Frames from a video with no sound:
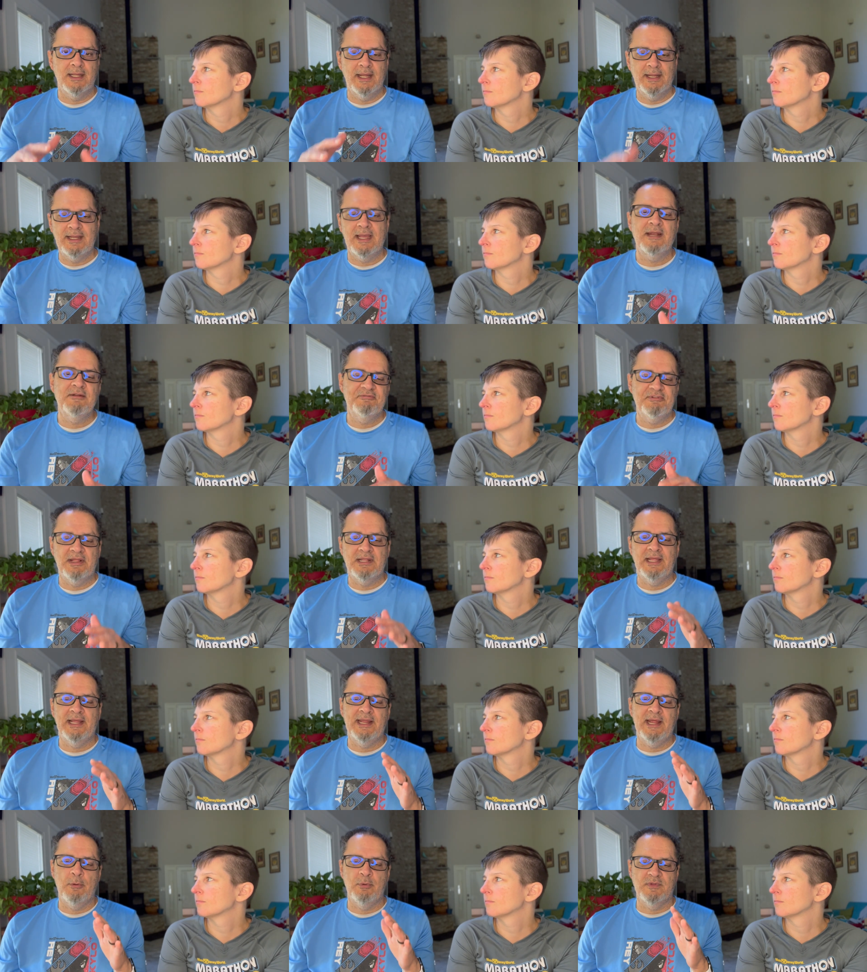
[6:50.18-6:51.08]
Speaker 1: I kind of felt
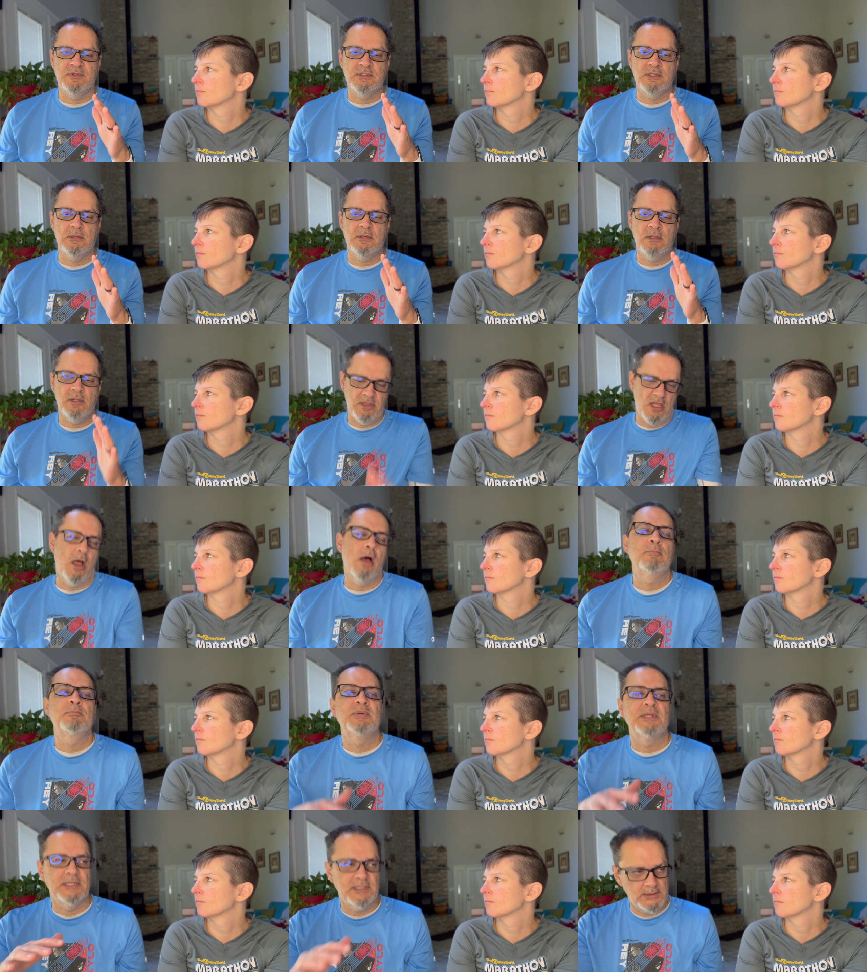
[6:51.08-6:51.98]
like I was
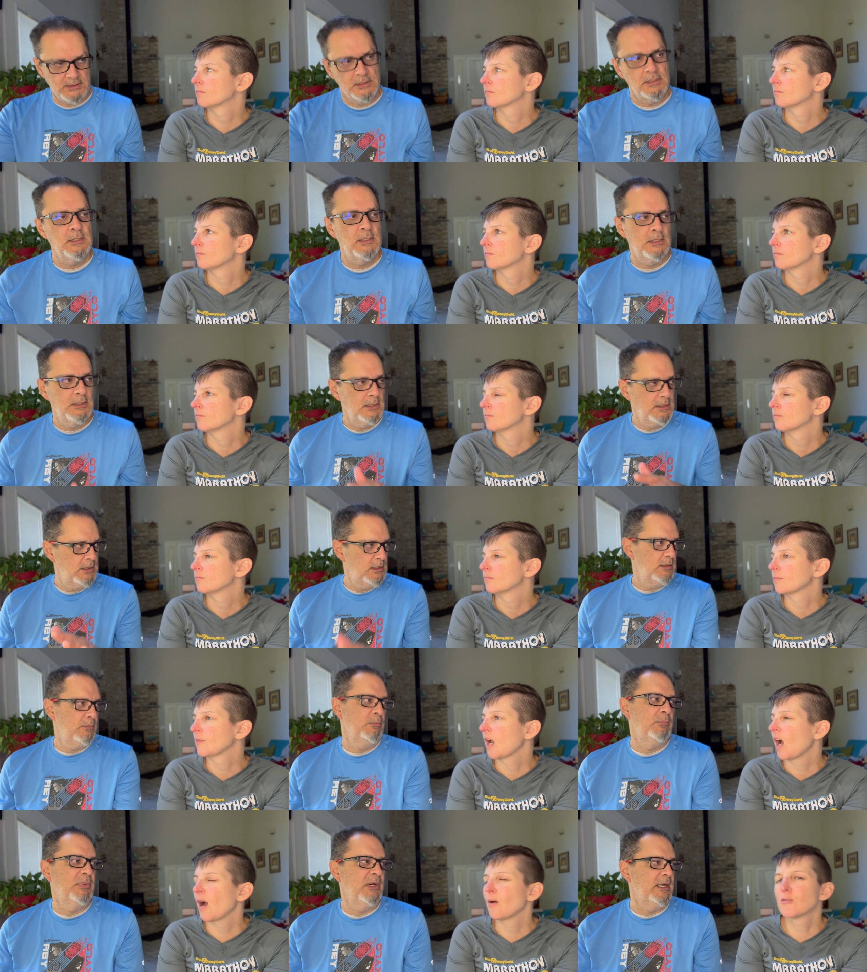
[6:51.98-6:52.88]
clomping.
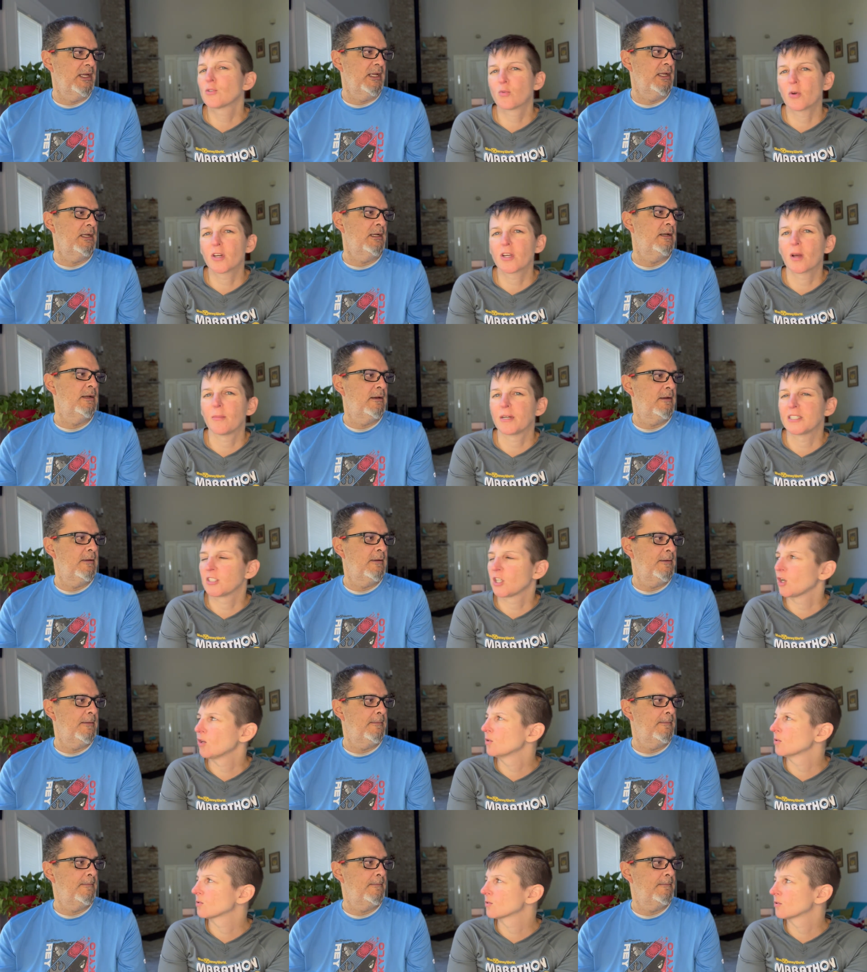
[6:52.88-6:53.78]
I was running on my
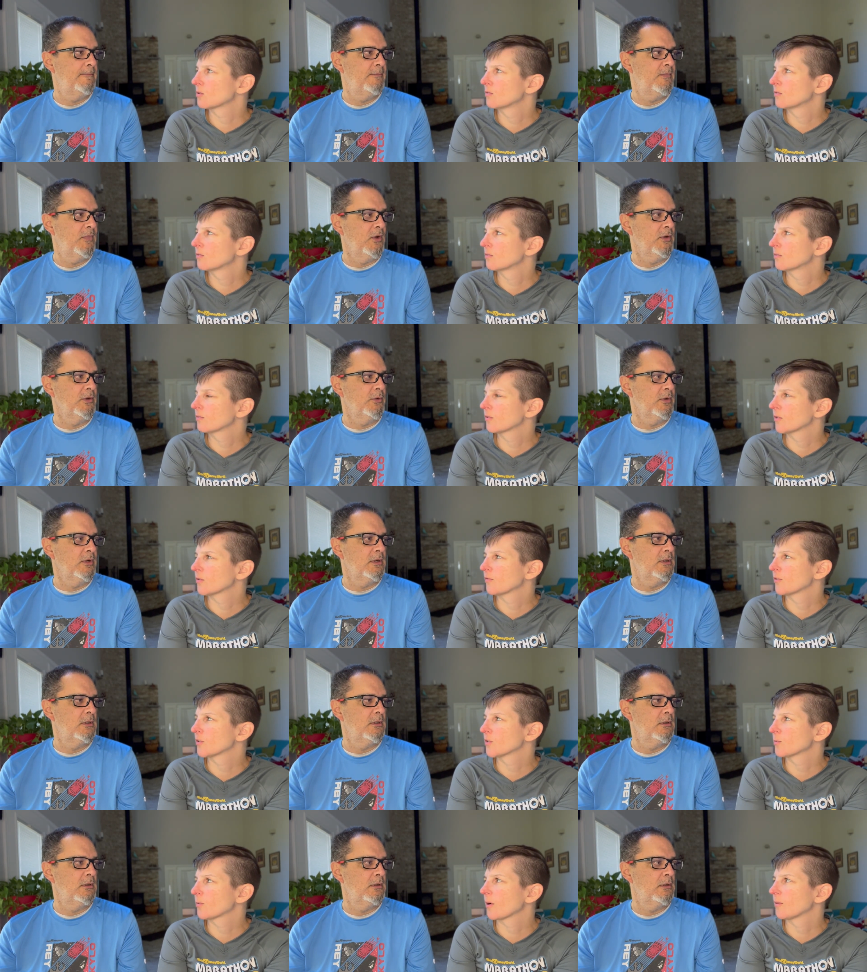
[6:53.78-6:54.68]
Speaker 2: toes oh, for were? the
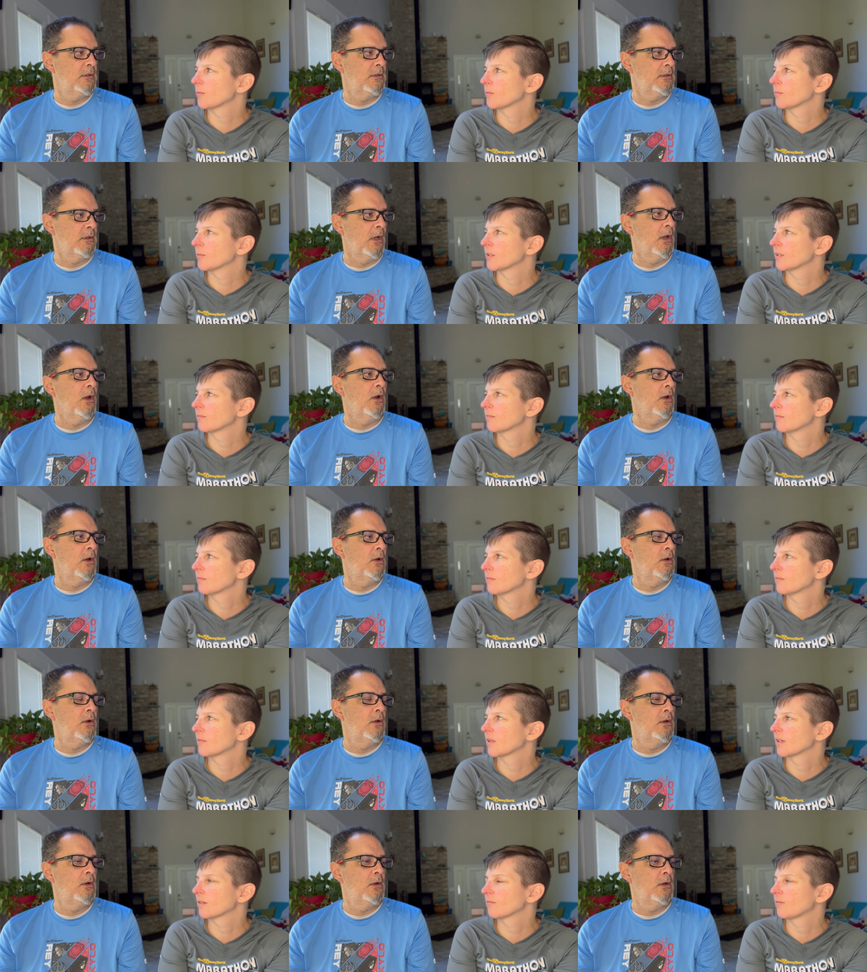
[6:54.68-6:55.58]
first probably oh.
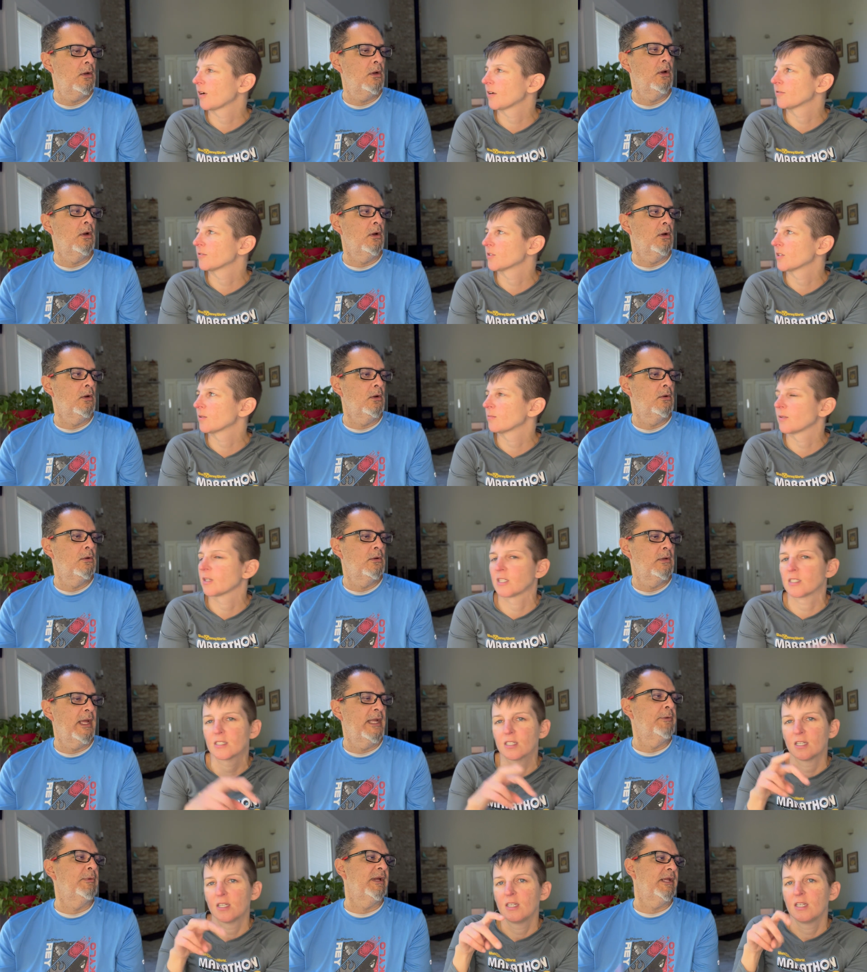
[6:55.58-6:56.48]
like five or 10
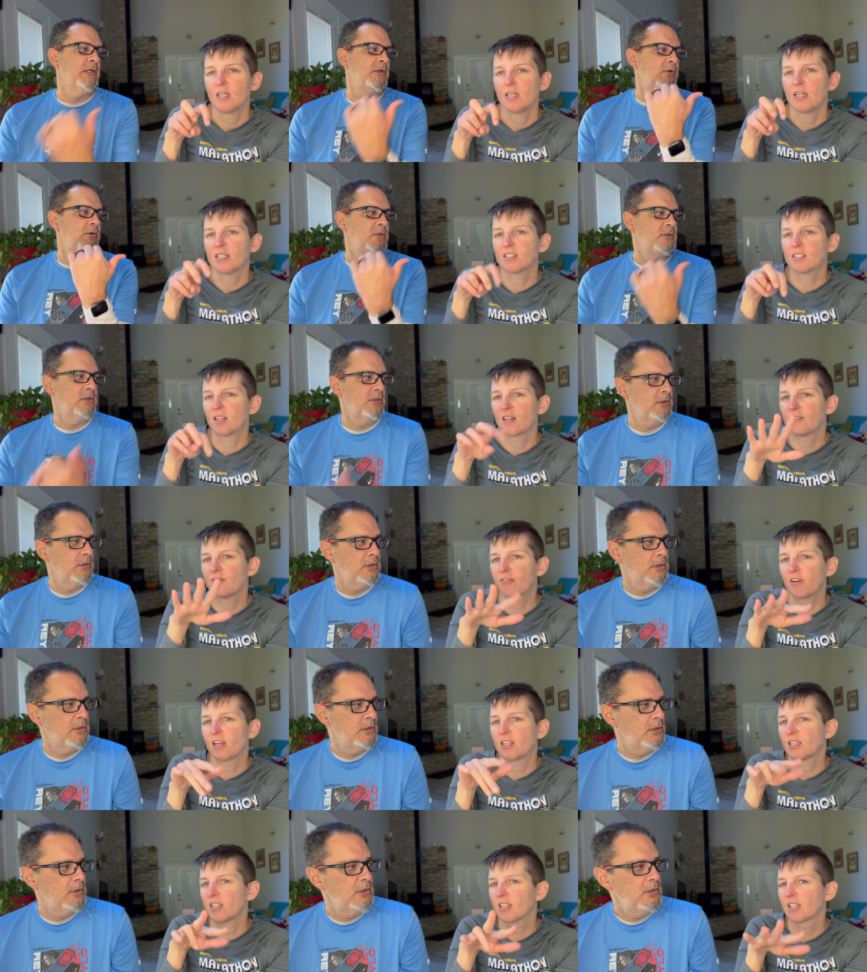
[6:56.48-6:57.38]
minutes. Anyway, you, until I
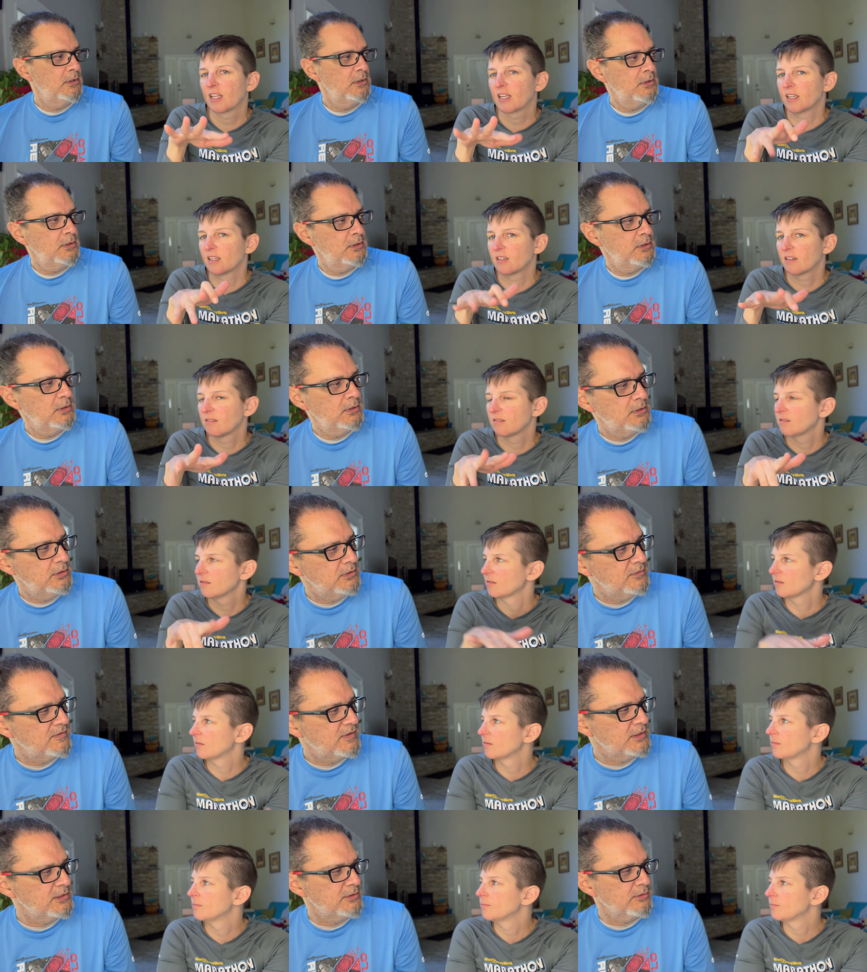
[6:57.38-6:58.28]
finally like.
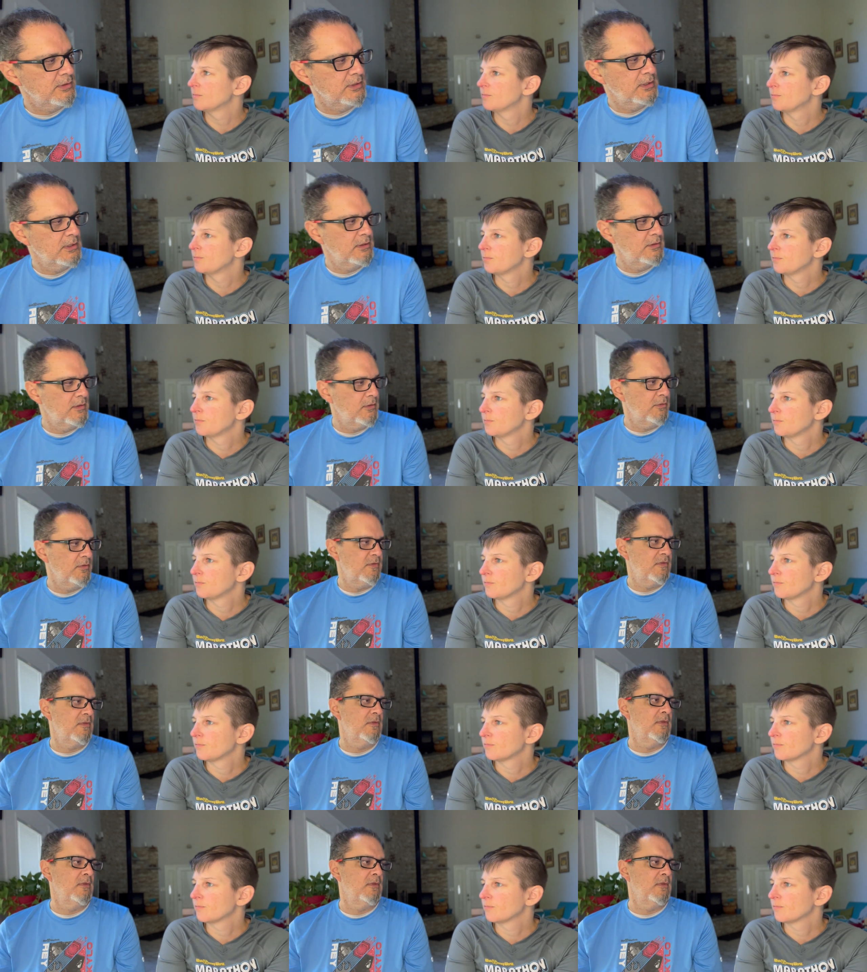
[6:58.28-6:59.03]
Speaker 1: You said you were, there was